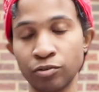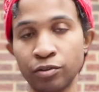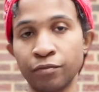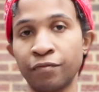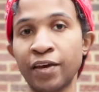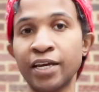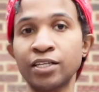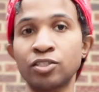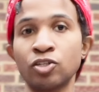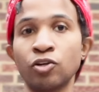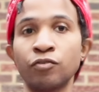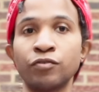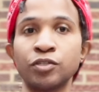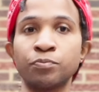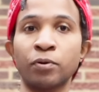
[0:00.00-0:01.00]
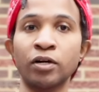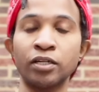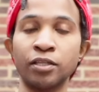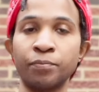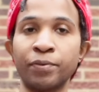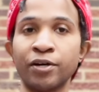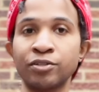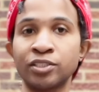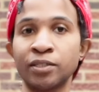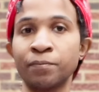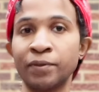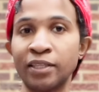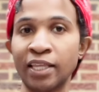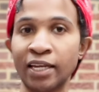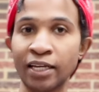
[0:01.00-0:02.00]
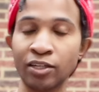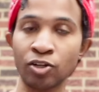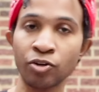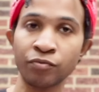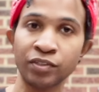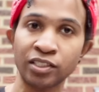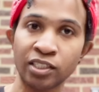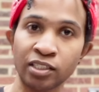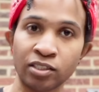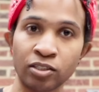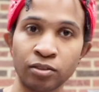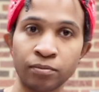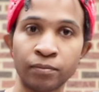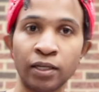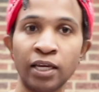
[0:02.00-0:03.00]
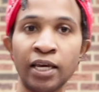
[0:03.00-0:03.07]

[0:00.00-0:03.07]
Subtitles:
The vagus nerve is part of the parasympathetic nervous system.